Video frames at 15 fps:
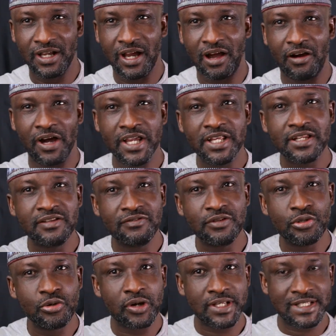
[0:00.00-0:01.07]
our
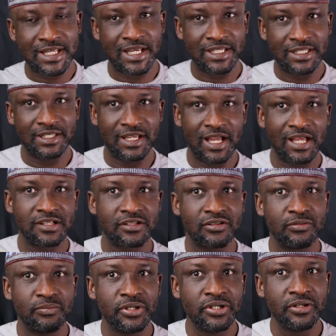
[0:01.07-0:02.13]
individual psyche, has
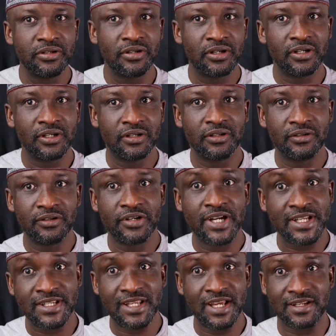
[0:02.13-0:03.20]
to be
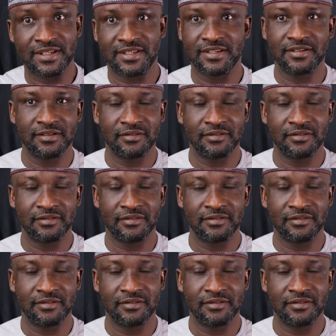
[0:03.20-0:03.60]
reset